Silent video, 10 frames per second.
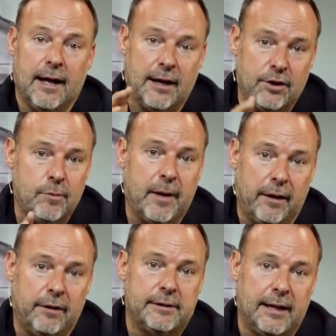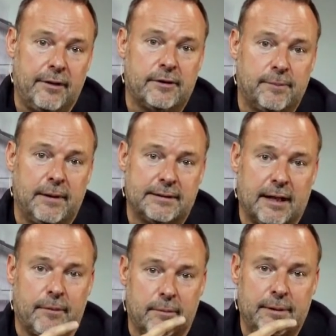And you better understand this means
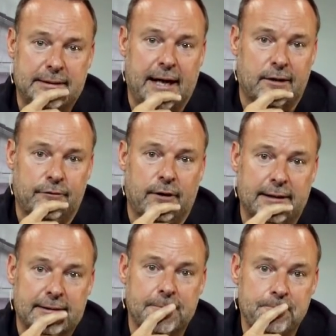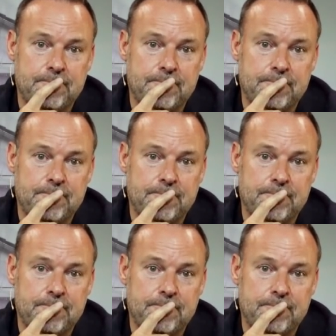I'm going to be sacrificed.